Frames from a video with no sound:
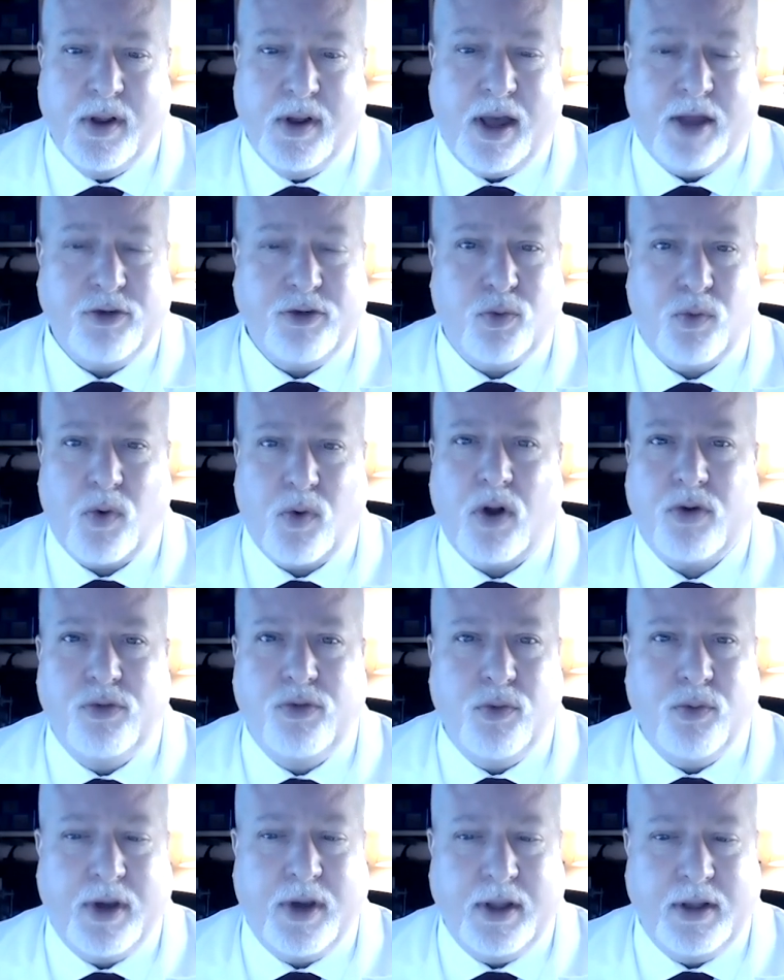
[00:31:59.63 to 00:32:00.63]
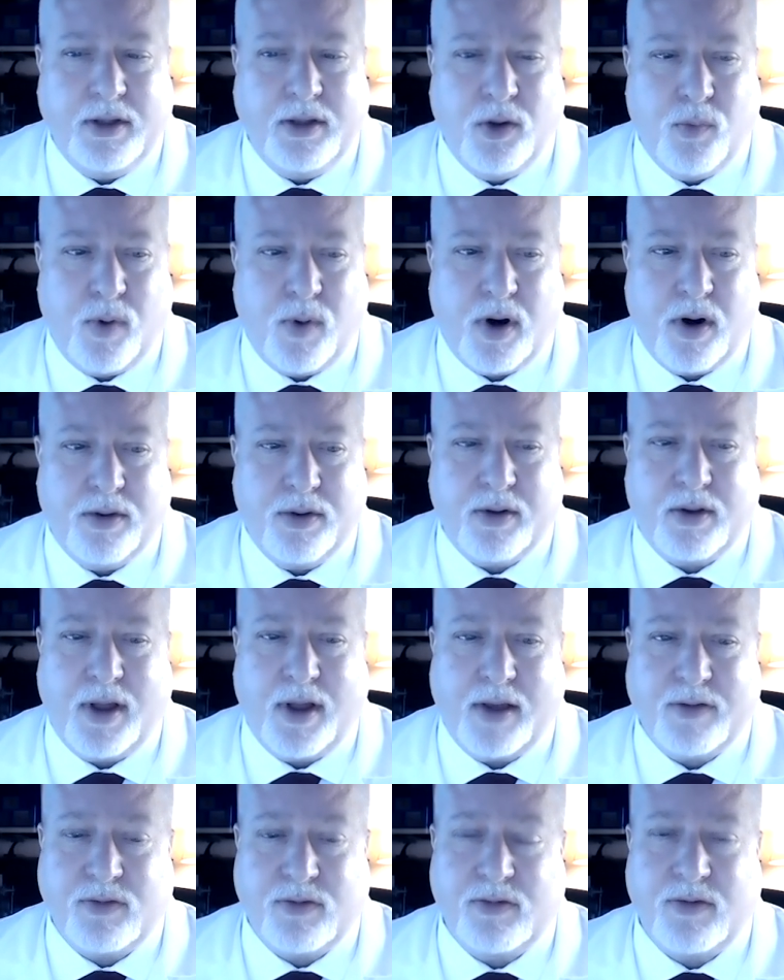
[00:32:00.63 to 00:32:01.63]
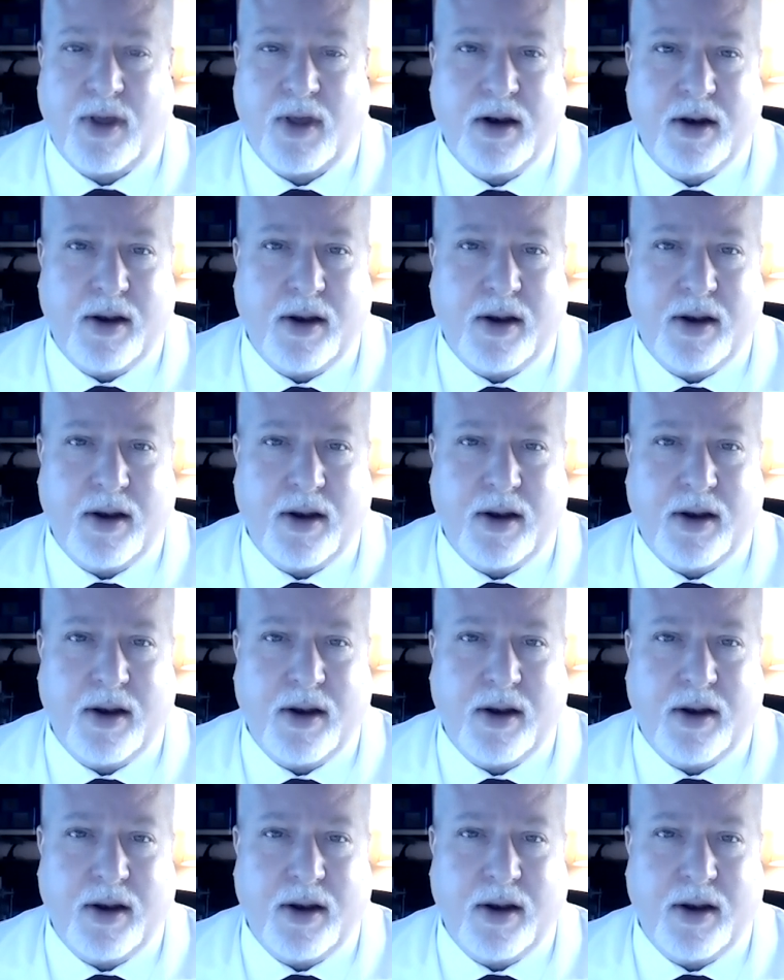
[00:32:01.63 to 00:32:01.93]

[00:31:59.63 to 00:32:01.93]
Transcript: As you were all too keenly aware, the class decided